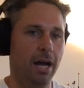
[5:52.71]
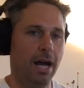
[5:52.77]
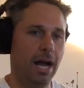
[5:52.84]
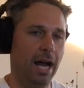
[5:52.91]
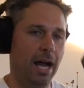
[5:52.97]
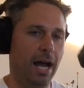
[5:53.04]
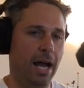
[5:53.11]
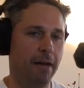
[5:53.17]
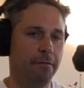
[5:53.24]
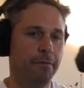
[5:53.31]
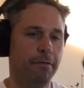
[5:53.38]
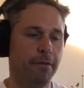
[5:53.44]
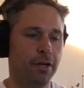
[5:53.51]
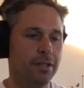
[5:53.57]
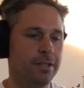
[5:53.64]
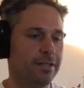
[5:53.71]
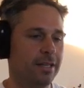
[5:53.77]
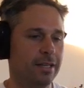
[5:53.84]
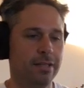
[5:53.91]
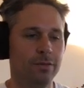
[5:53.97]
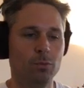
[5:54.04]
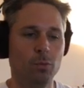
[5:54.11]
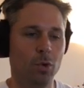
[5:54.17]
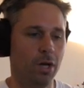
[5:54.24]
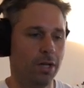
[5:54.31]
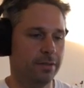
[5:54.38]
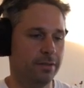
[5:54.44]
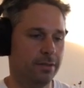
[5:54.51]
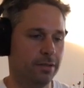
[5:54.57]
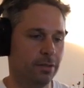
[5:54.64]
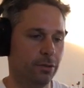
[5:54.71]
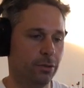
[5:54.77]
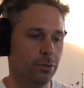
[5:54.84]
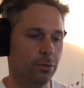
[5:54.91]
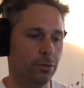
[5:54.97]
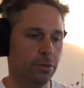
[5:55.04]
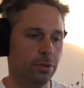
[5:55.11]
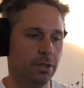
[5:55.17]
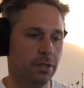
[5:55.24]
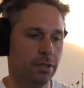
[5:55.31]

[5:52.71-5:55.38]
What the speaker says: At first, I didn't want to